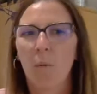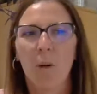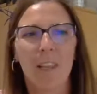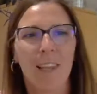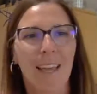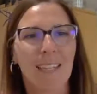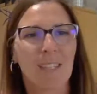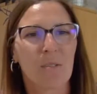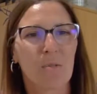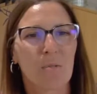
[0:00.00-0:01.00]
Well,
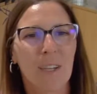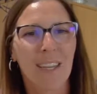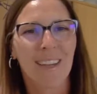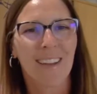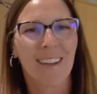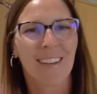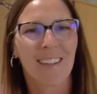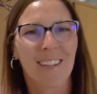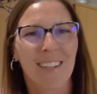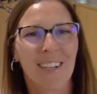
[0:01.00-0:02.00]
let's read
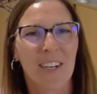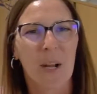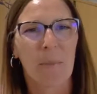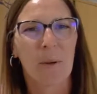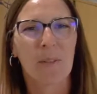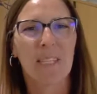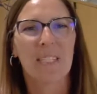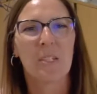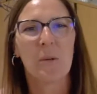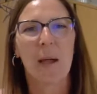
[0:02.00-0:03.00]
and learn about
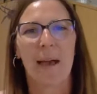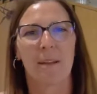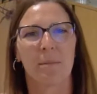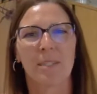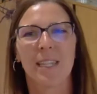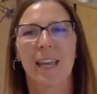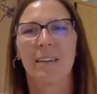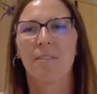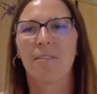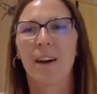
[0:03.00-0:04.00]
these two animals
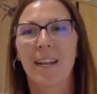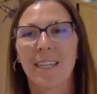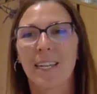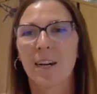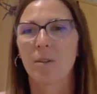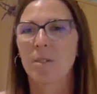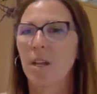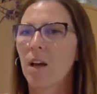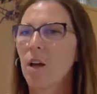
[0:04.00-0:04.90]
and find out